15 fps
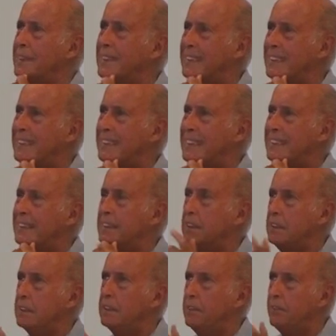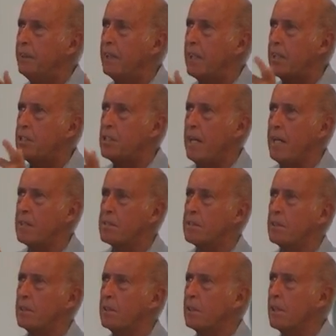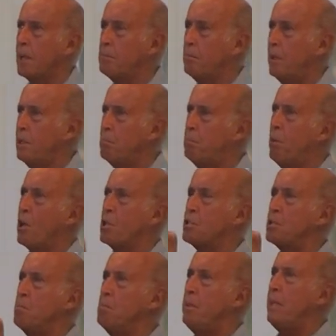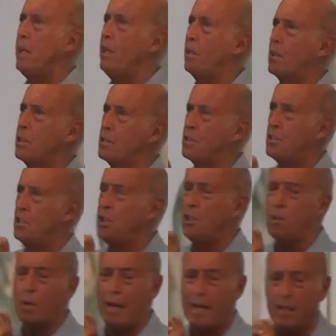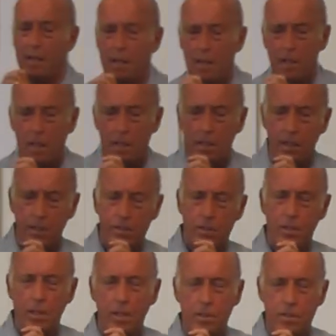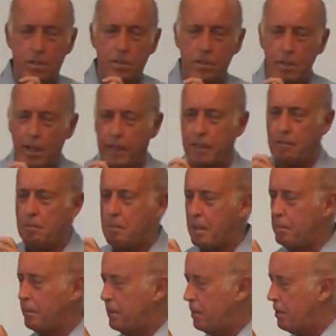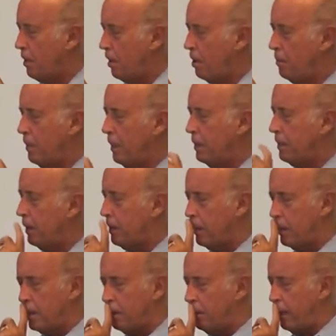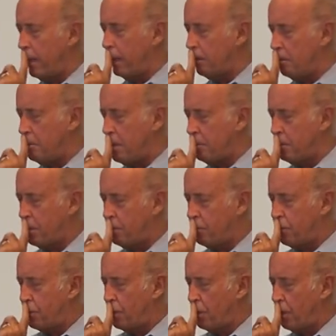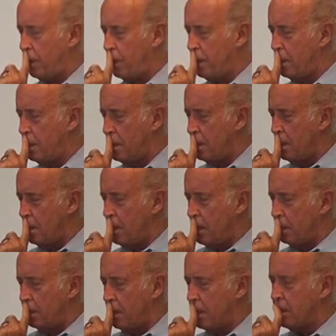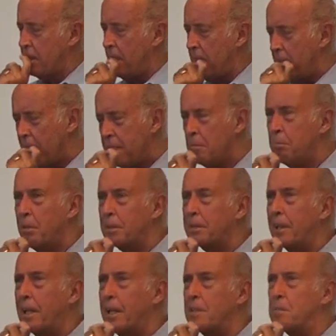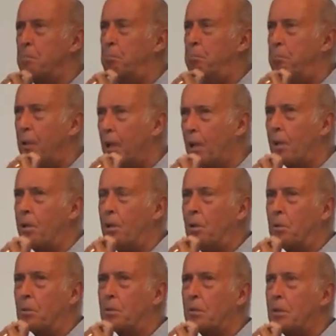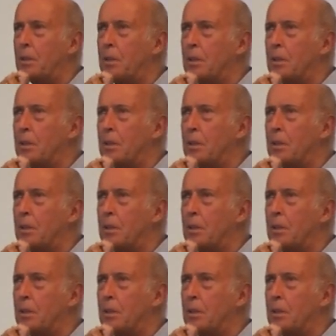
Freud, Get a chance, look up Barzun, B-A-R-Z-U-N. It's, it's, I can remember the Darwin, I think I can, and I can remember the Freud. Then there's another book that has Berlioz.